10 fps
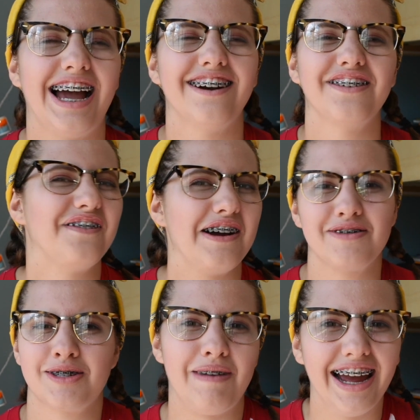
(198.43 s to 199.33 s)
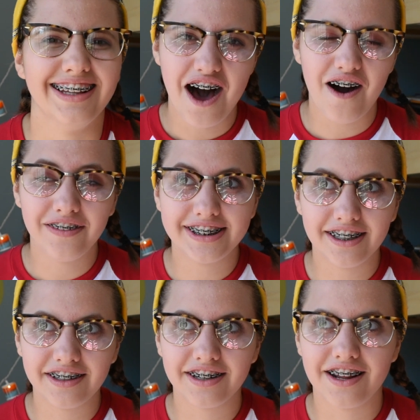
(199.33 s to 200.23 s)
I don't know why I'm smiling. All of a
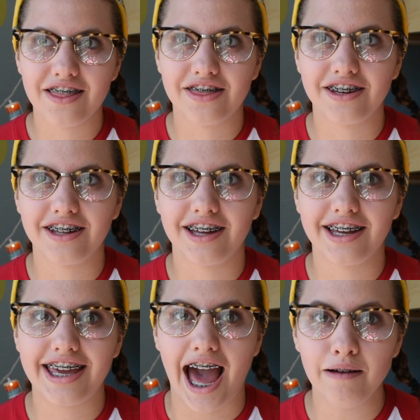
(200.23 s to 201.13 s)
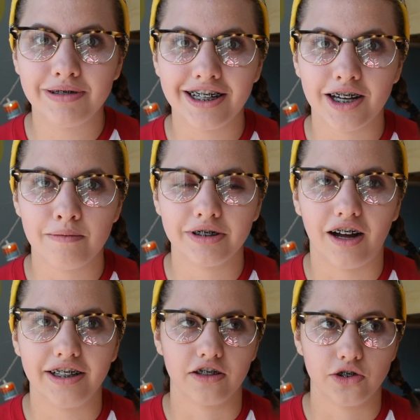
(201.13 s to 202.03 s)
sudden, the captain comes
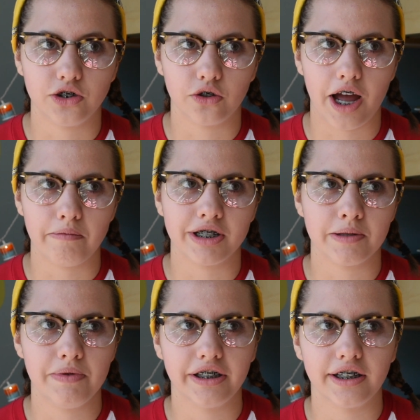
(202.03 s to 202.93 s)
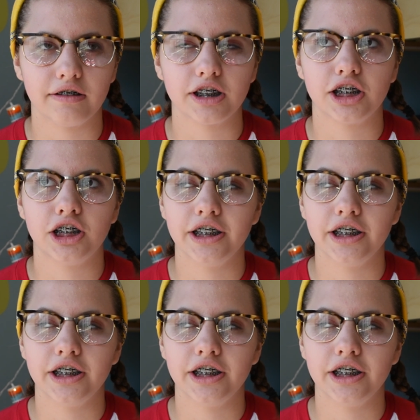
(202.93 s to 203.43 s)
on. "This is your captain speaking." I was